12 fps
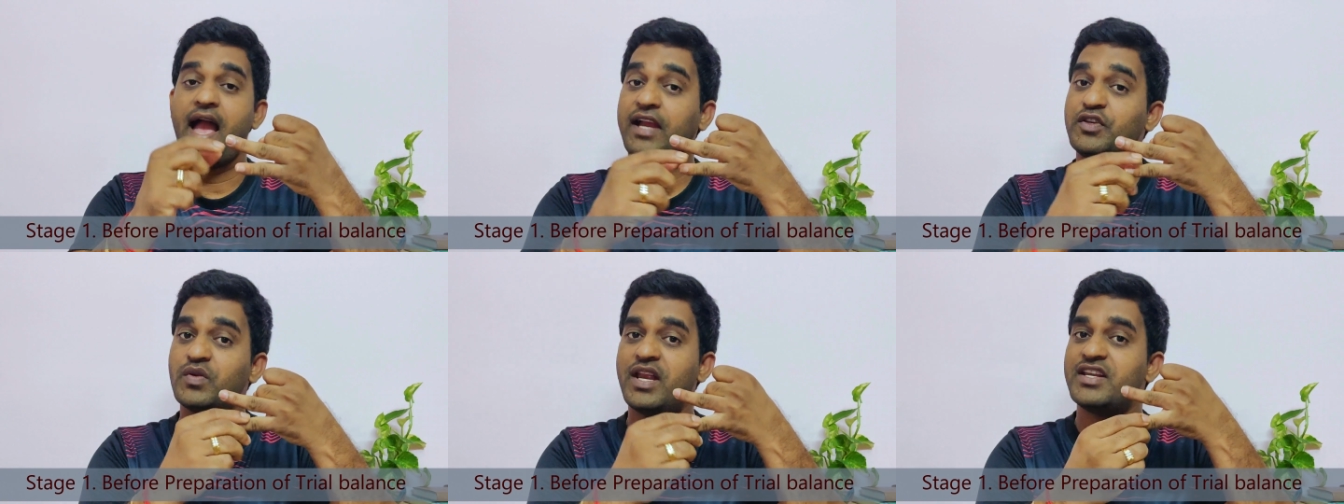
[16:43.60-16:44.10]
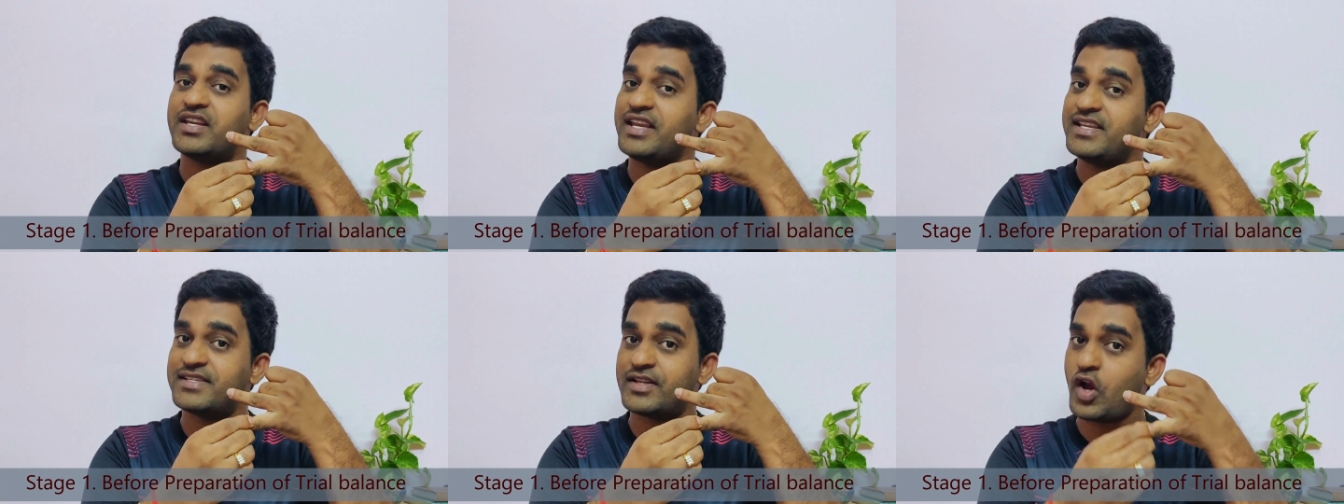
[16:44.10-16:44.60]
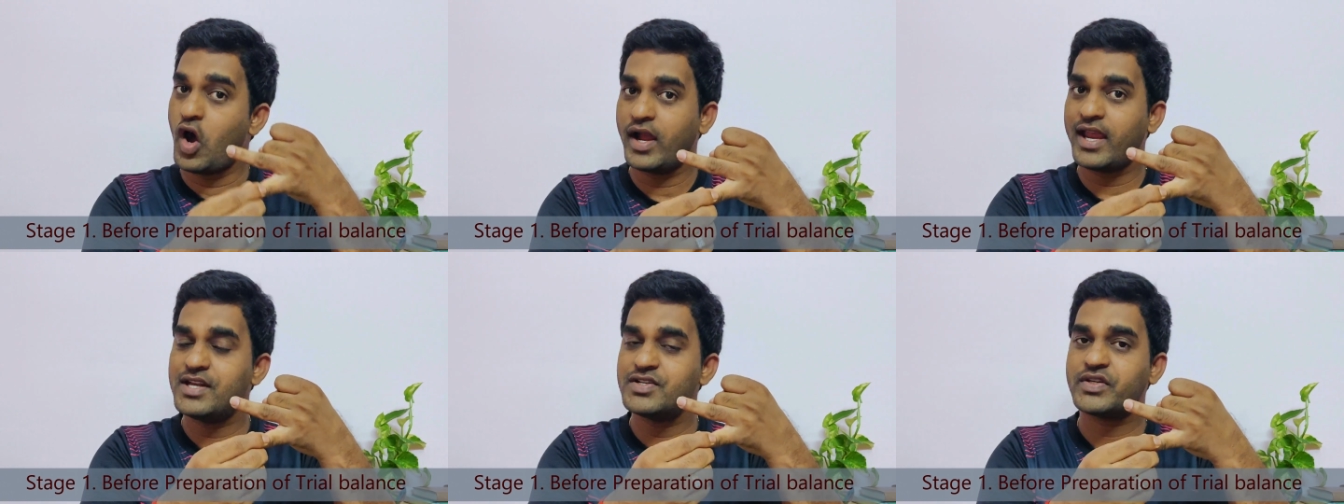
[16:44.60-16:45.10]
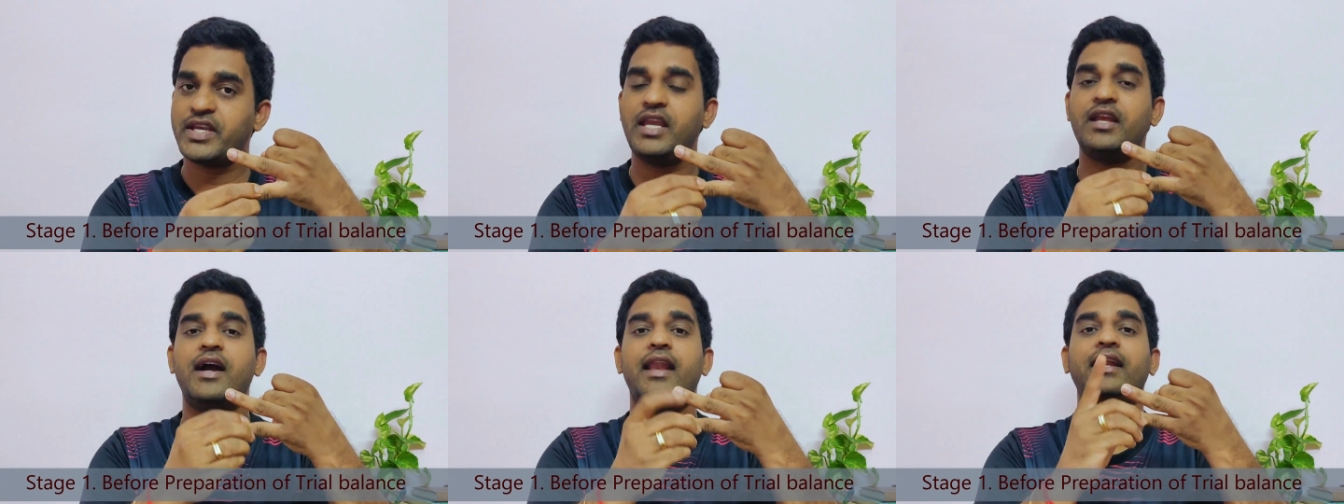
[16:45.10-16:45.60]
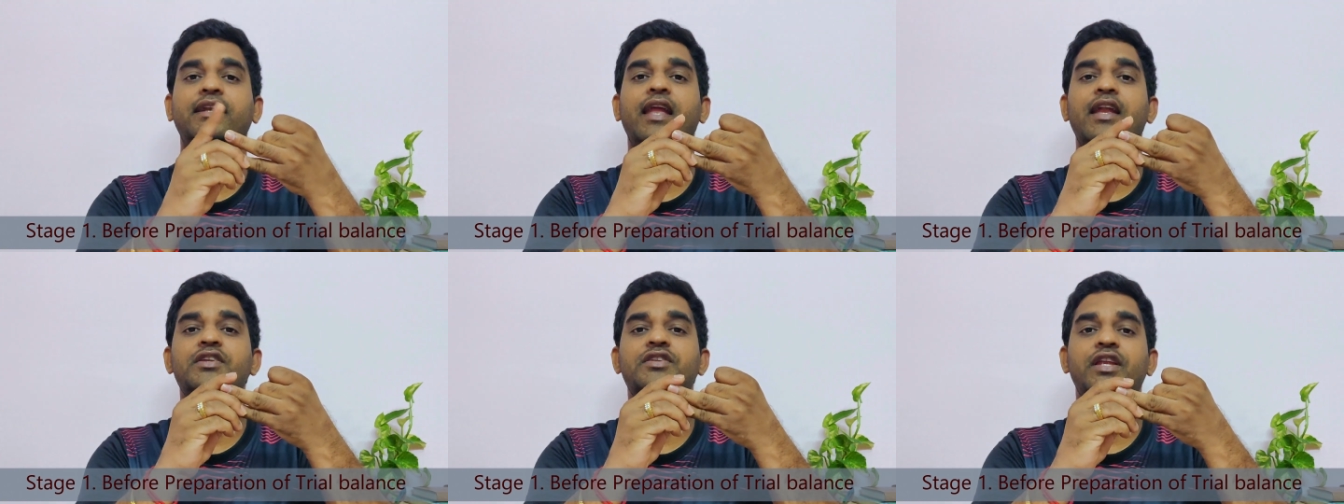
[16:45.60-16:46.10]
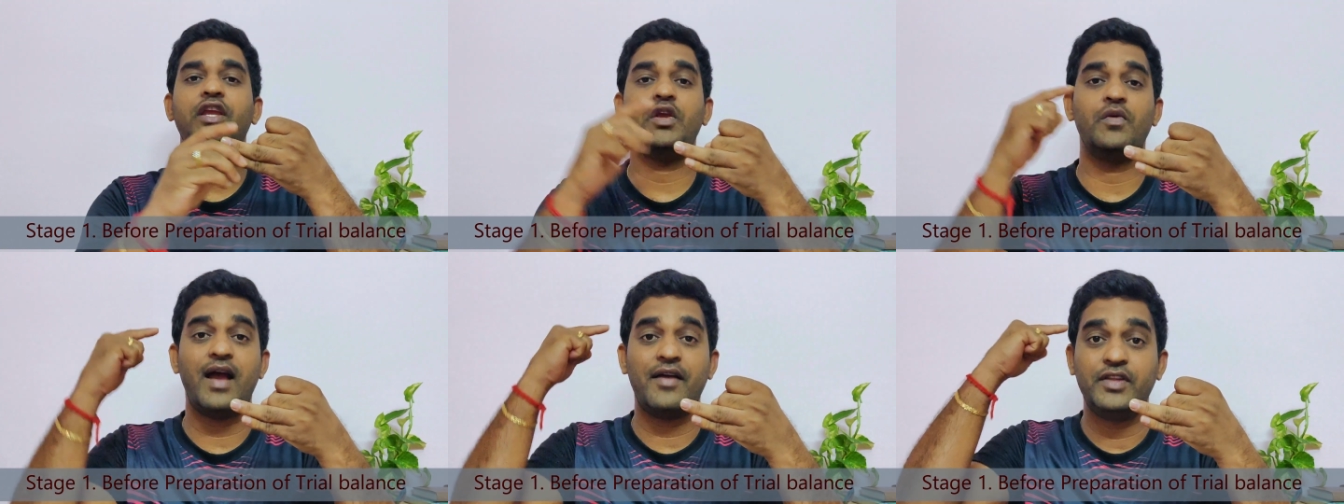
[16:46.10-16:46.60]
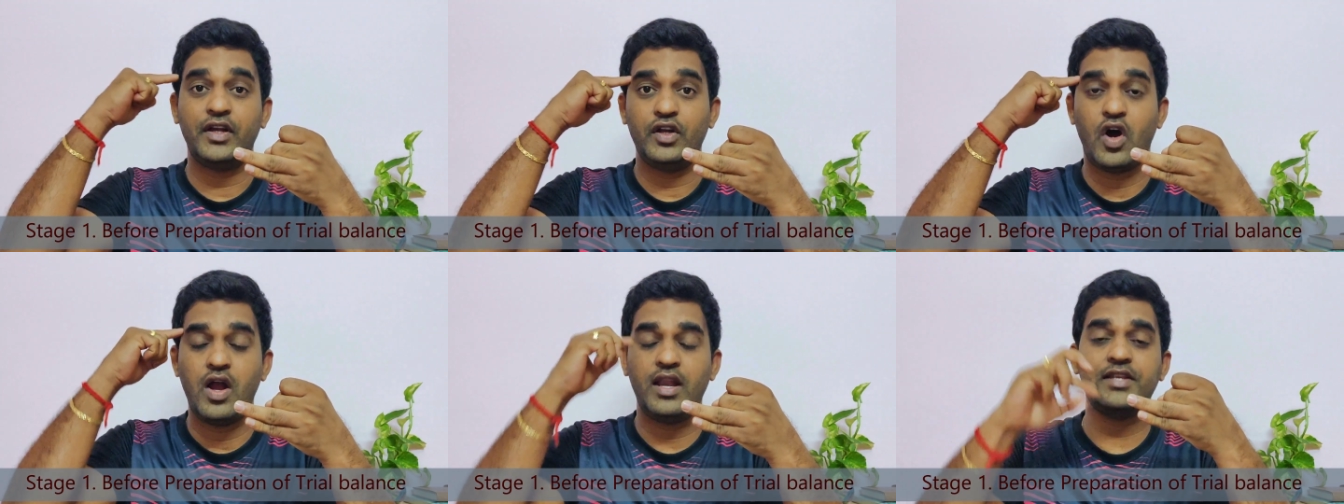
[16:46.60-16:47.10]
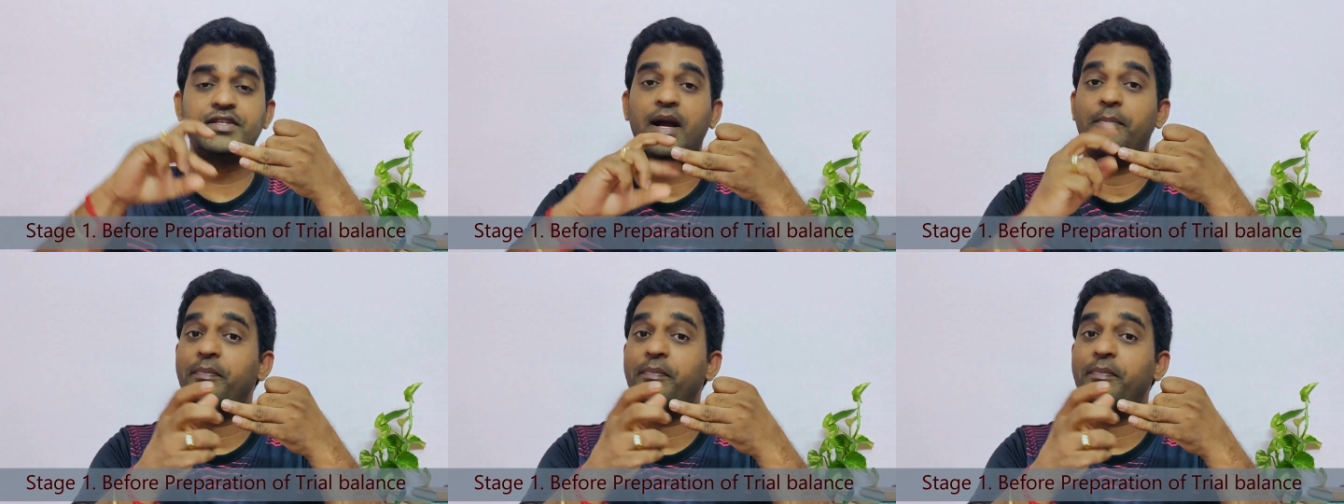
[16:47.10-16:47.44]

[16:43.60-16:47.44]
Actual entry is the wrong entry, correct entry, you have the knowledge.